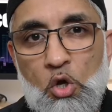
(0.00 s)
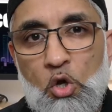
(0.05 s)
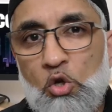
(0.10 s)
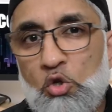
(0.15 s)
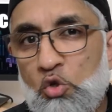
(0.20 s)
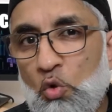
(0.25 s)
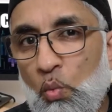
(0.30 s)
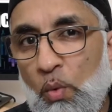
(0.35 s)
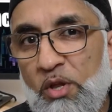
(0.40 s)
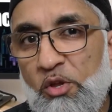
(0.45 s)

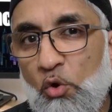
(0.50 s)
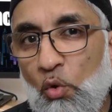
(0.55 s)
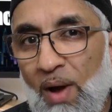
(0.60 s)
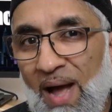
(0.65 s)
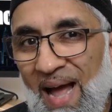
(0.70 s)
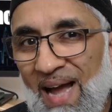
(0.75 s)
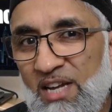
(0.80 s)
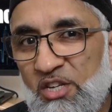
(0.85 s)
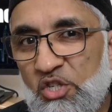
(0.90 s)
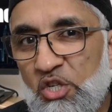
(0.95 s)
So when your
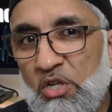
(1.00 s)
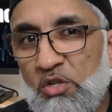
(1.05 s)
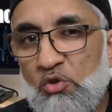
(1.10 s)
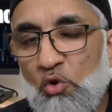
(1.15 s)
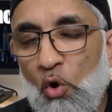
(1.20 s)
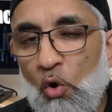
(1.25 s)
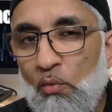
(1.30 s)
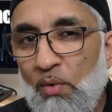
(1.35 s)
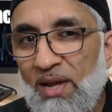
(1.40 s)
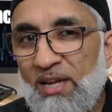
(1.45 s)
actions
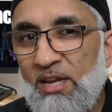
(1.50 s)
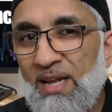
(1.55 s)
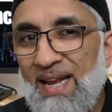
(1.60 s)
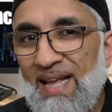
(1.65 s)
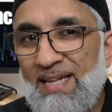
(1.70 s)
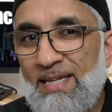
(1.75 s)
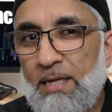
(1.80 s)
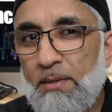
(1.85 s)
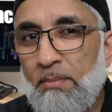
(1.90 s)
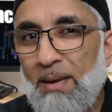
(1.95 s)
are
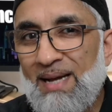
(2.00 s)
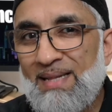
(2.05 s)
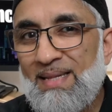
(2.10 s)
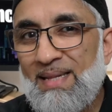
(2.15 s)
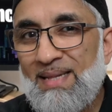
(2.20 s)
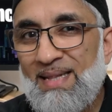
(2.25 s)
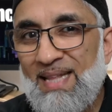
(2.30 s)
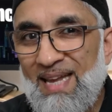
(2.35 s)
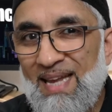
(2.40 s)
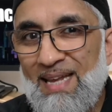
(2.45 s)
regulated by
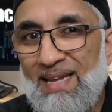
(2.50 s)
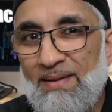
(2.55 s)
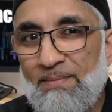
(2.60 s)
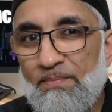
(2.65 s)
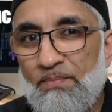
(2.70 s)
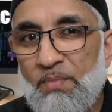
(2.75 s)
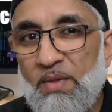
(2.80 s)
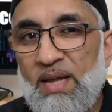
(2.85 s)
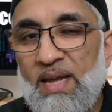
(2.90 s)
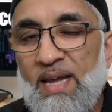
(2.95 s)
the deen,